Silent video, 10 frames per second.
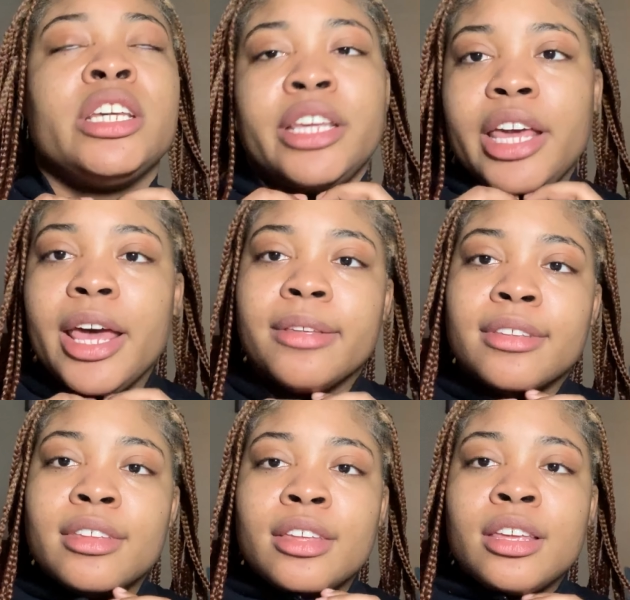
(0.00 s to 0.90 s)
Yeah,
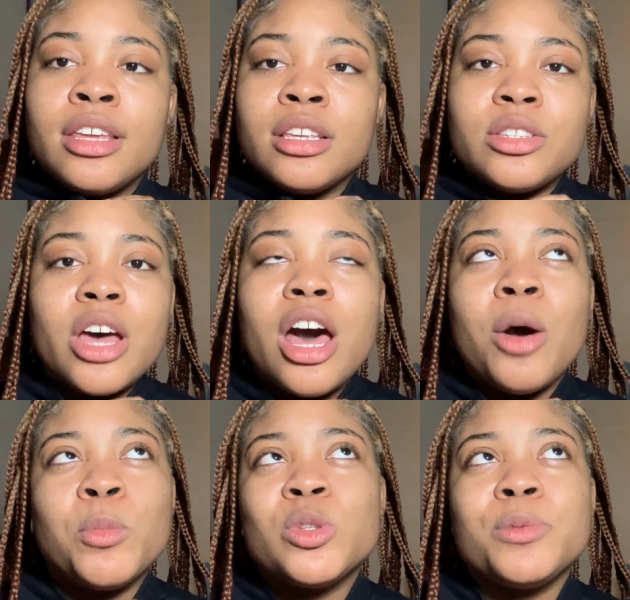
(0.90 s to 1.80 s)
so I
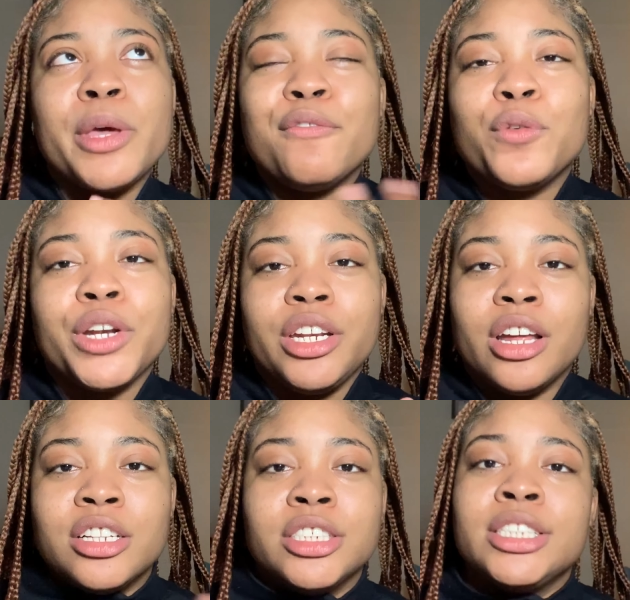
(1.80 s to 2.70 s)
almost spent
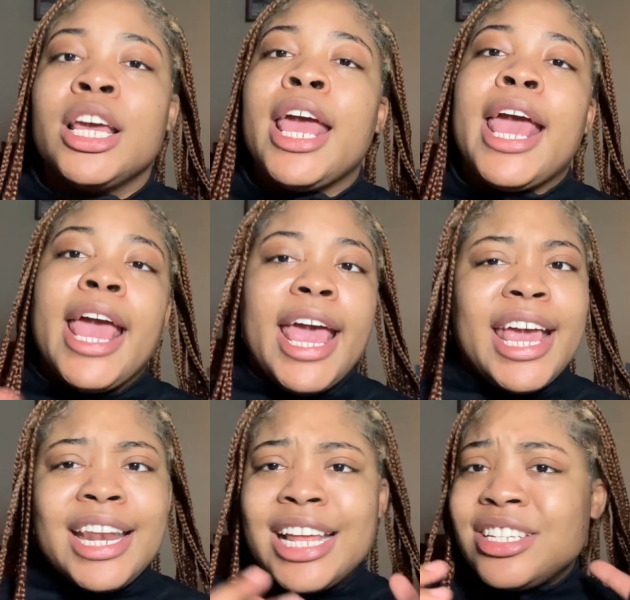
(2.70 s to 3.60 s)
$40,
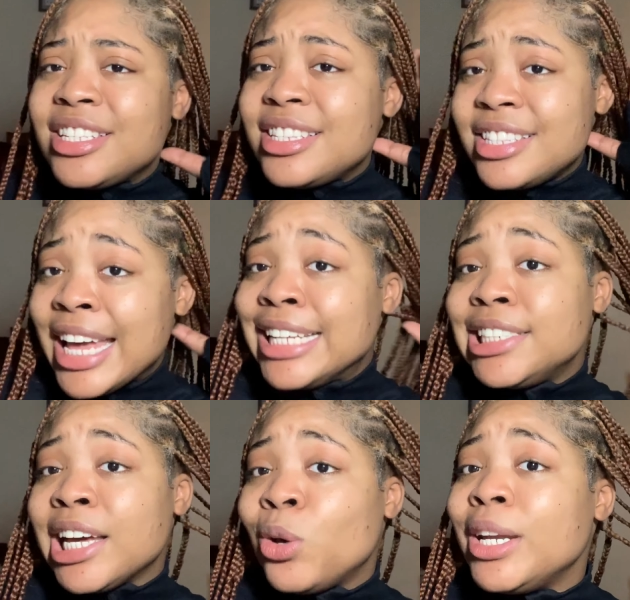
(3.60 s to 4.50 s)
and I just sat
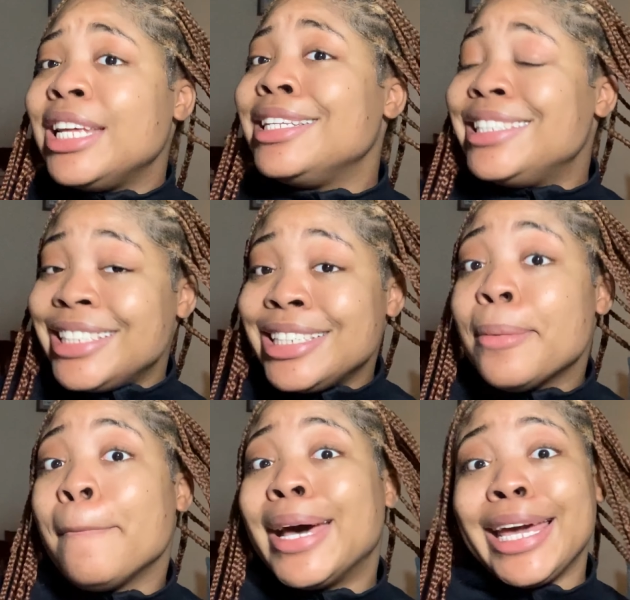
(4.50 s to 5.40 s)
down and
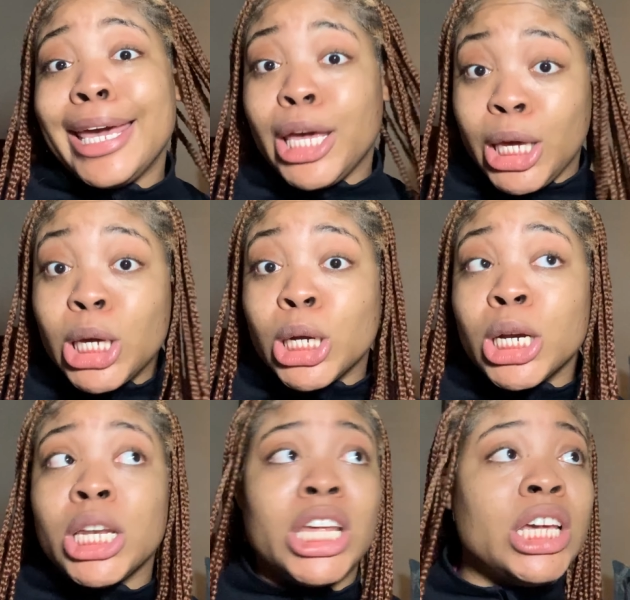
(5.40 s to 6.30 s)
did my hair.
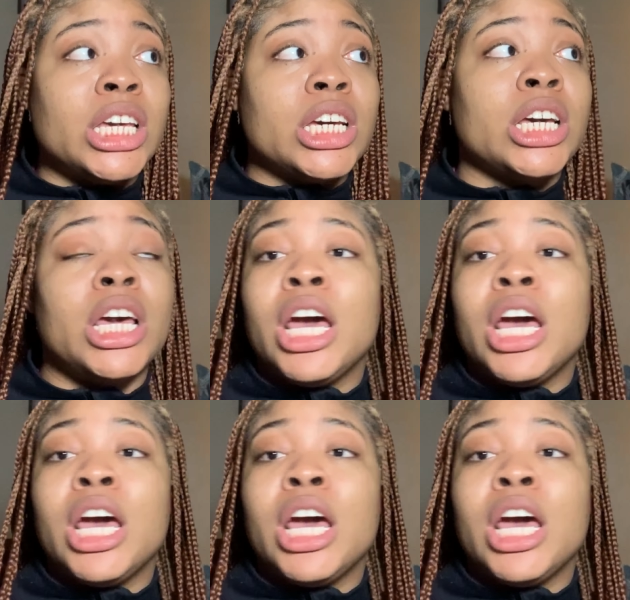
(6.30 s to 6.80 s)
Like,